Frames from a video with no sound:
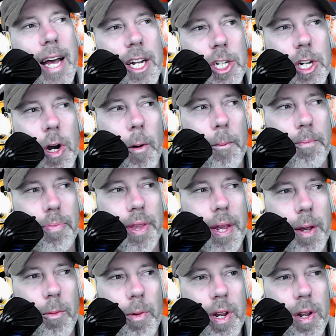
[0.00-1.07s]
And so
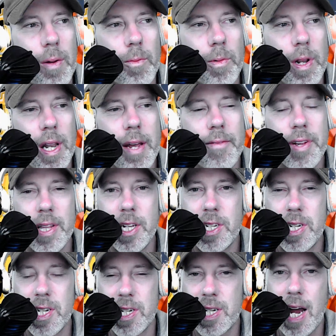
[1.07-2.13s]
we live in
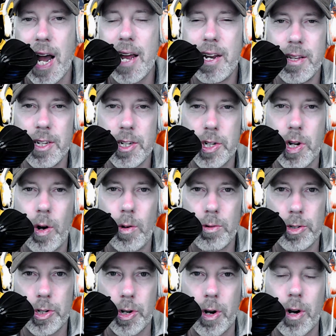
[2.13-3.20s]
this society, in this
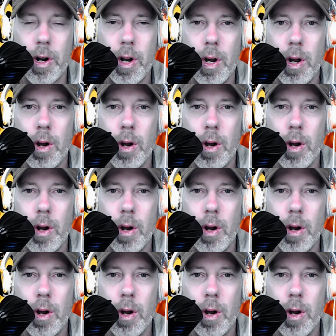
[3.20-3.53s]
culture